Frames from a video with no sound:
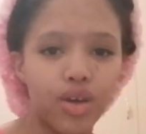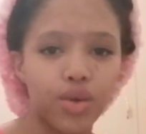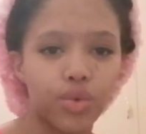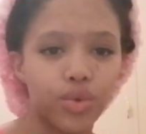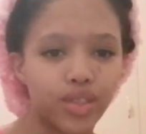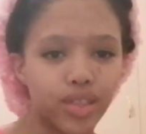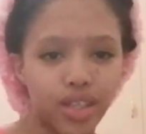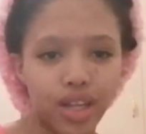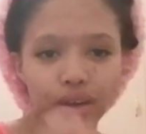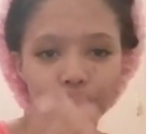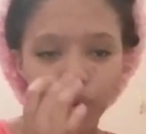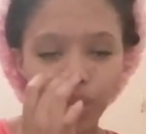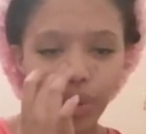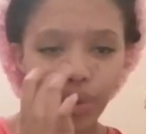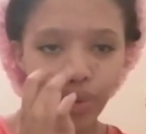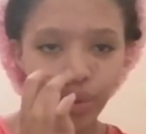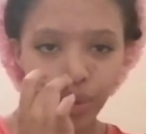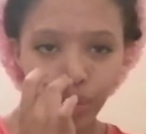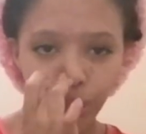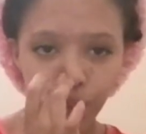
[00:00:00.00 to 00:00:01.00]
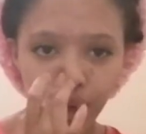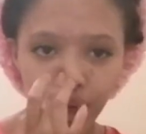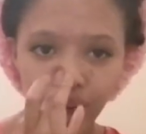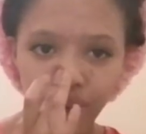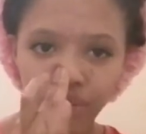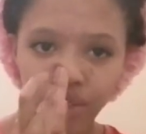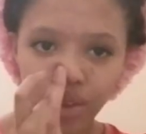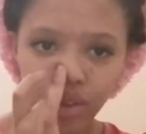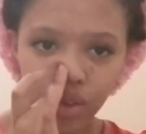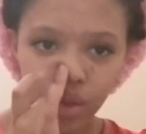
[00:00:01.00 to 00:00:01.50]
was never we, were, we
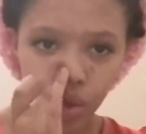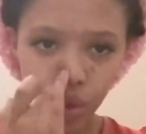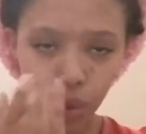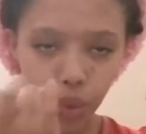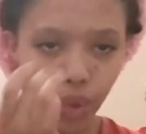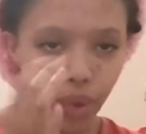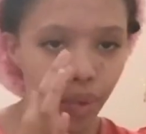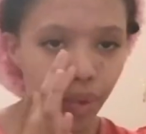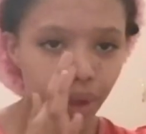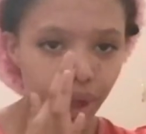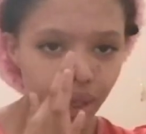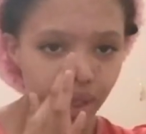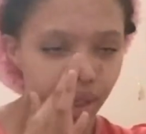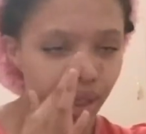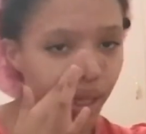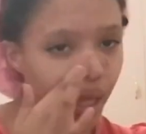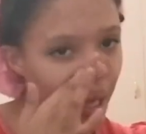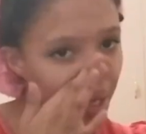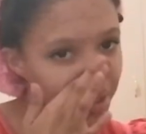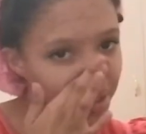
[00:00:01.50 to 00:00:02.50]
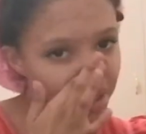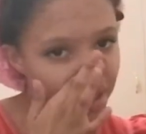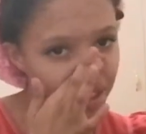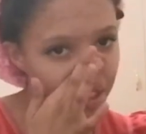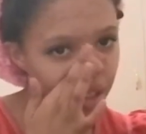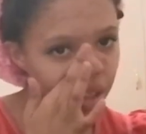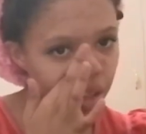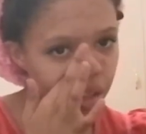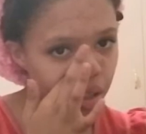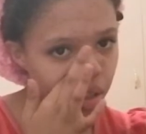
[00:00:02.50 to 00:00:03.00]
never thought we were that
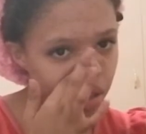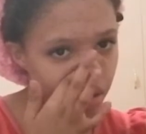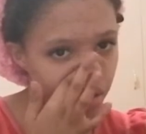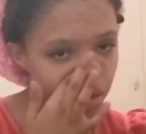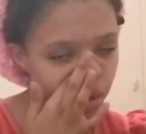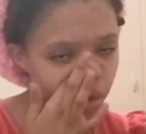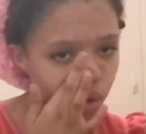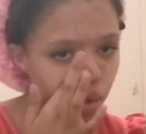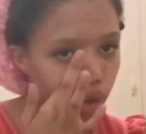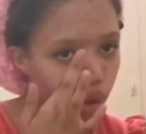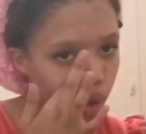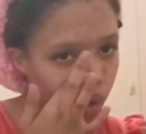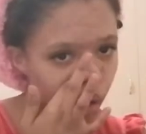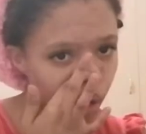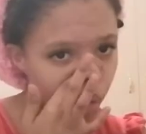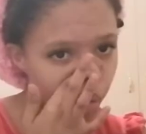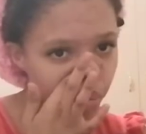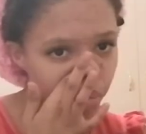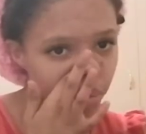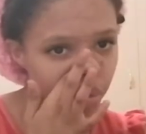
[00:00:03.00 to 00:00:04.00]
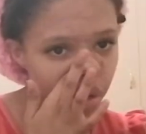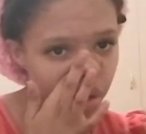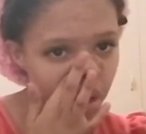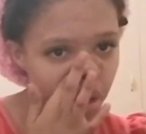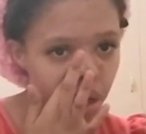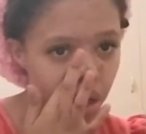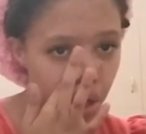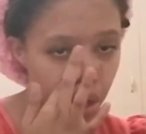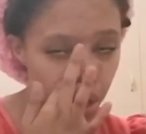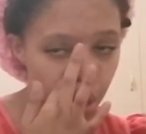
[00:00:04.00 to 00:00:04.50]
sick to go home
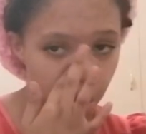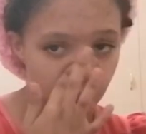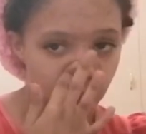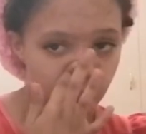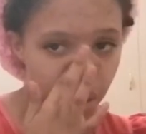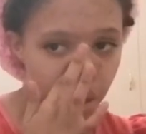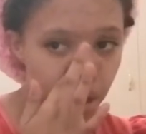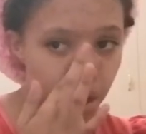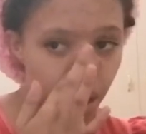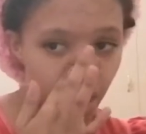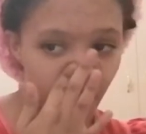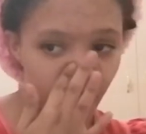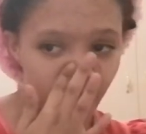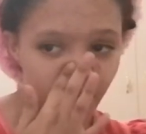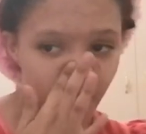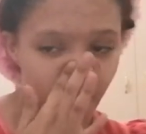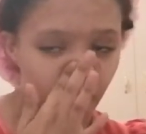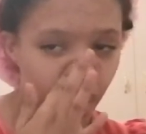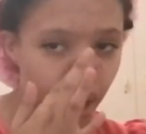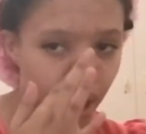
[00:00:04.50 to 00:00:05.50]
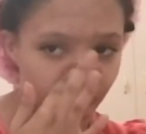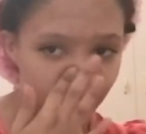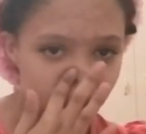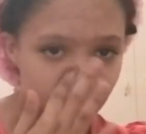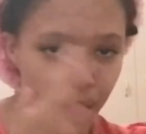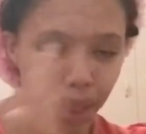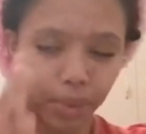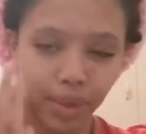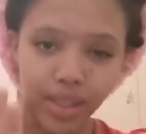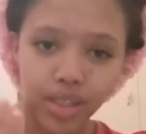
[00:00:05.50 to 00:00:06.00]
never in our lives.
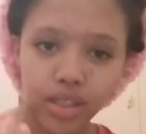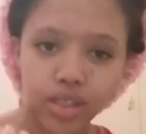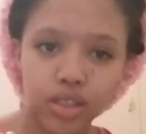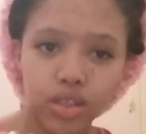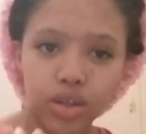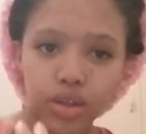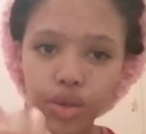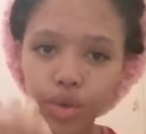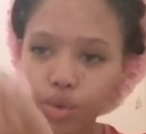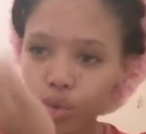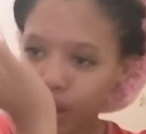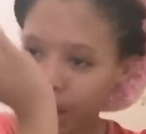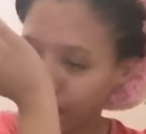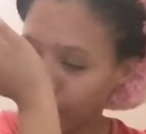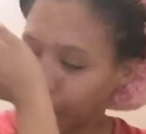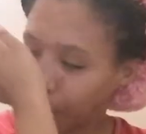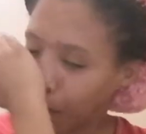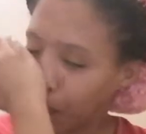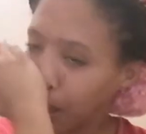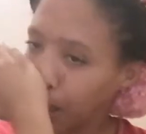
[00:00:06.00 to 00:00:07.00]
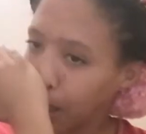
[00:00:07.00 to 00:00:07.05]
Like my sister threw up,